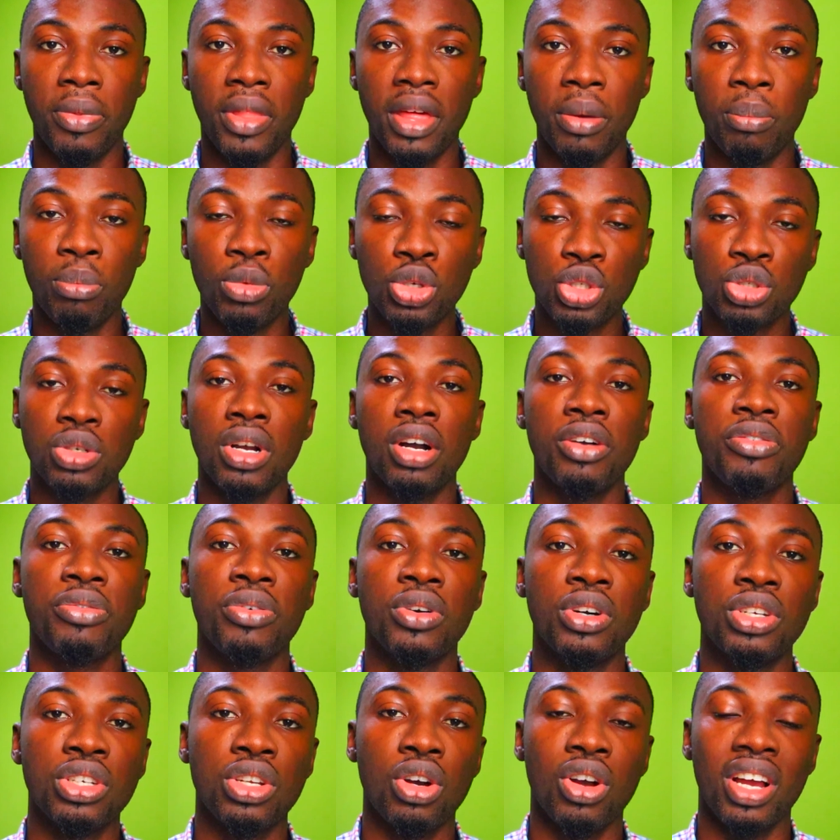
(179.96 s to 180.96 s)
the mutual
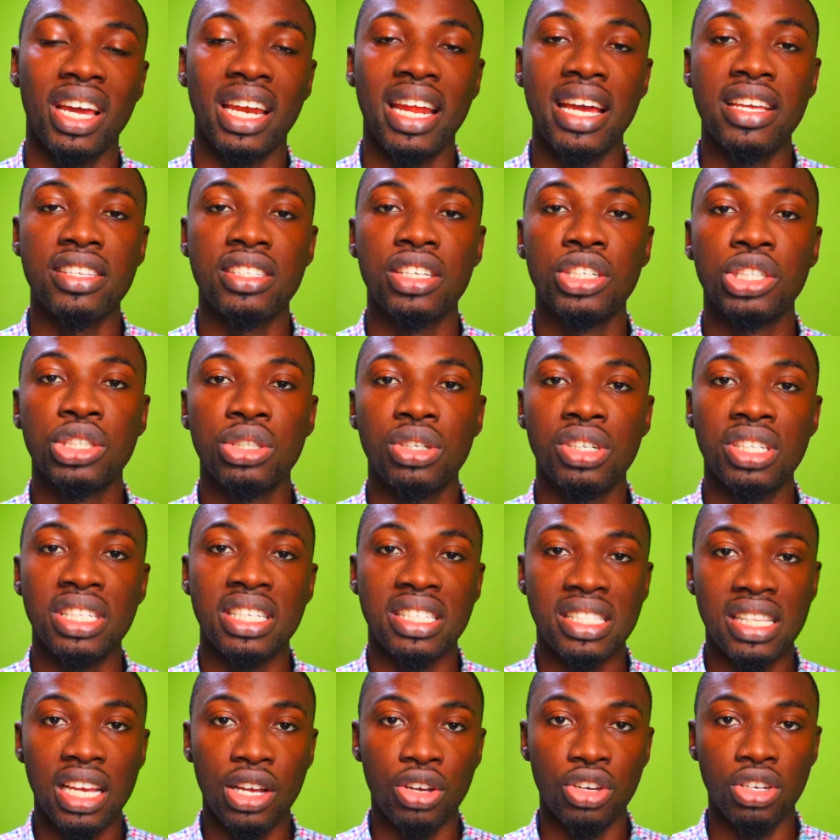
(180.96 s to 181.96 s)
fund organization
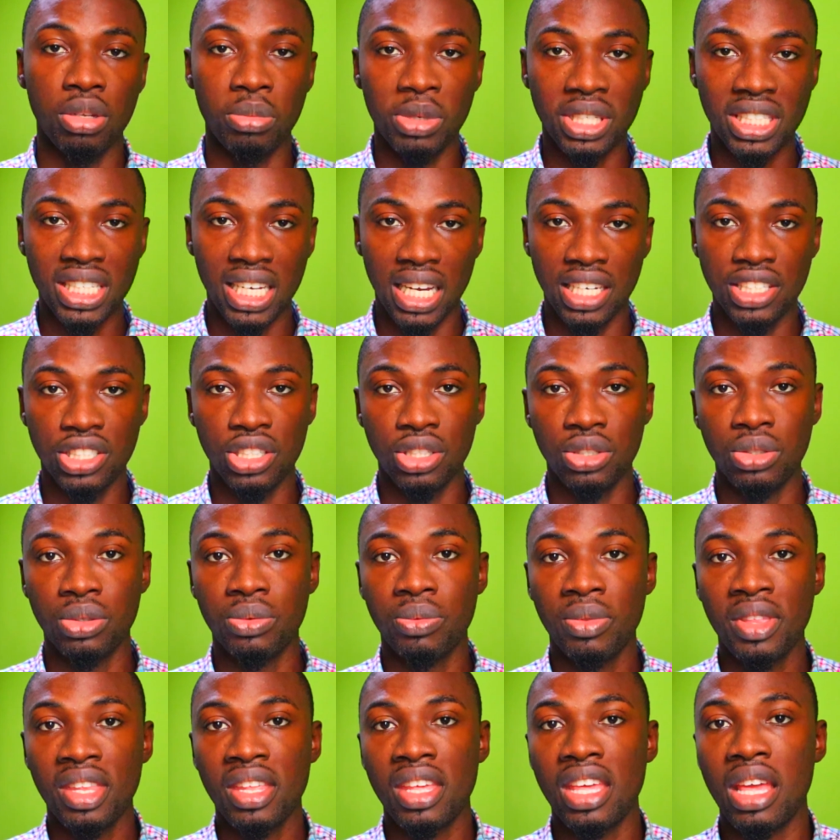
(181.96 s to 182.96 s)
is then going to be charging
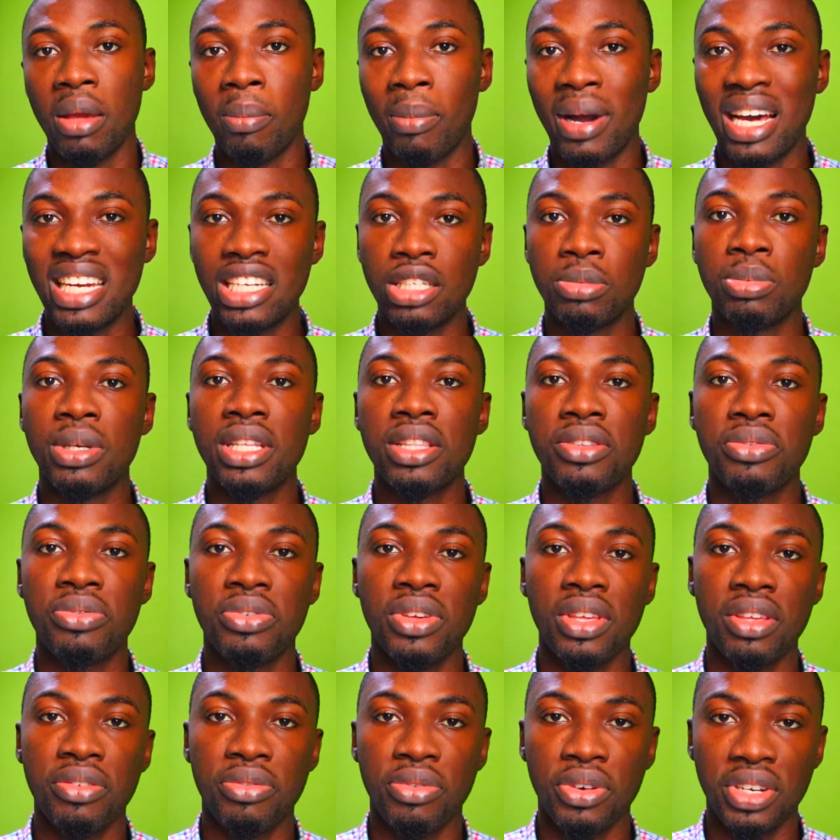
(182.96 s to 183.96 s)
you a management
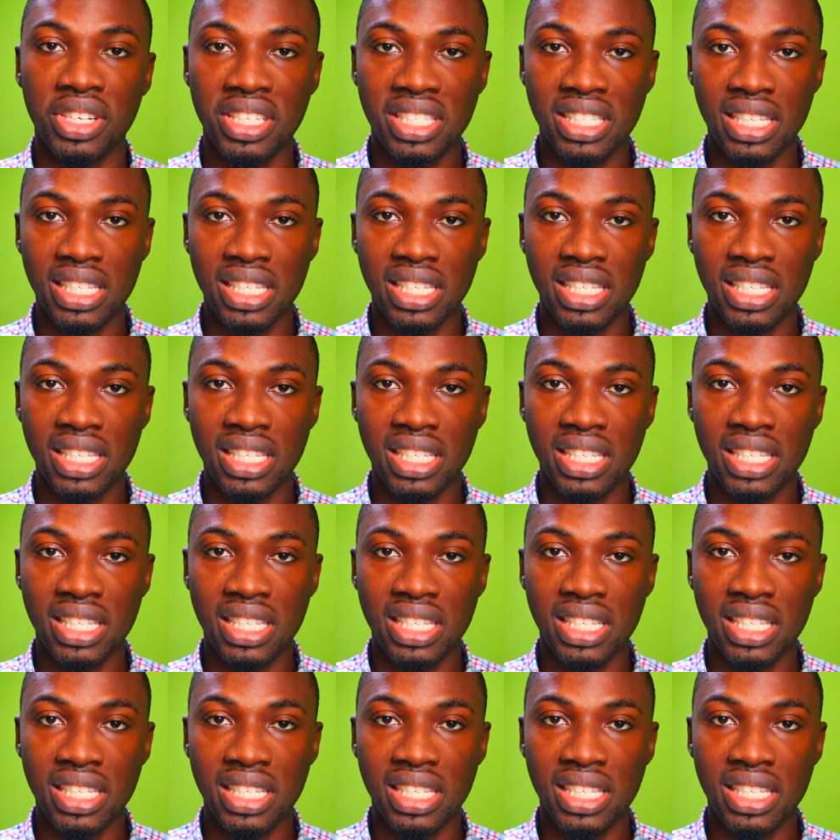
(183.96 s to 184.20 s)
fee for the